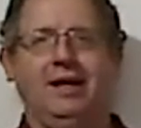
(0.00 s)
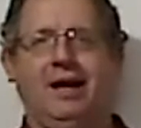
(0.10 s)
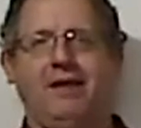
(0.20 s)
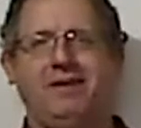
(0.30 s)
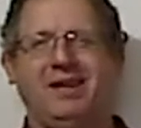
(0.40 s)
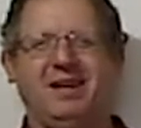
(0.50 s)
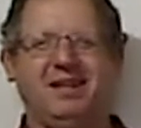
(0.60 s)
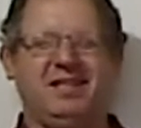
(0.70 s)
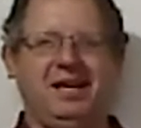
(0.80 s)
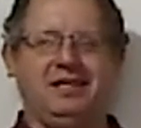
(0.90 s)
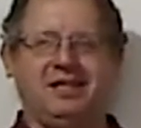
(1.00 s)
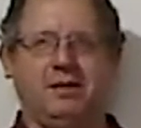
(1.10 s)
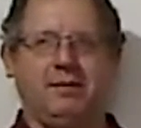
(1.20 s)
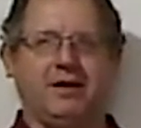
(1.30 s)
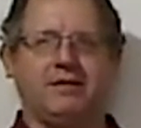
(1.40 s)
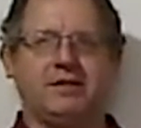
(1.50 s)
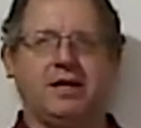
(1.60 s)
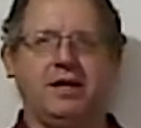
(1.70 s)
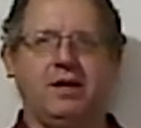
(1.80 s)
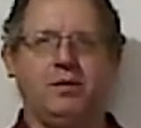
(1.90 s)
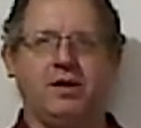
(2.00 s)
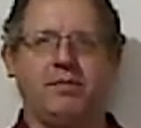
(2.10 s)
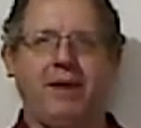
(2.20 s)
I've done a decent amount of study with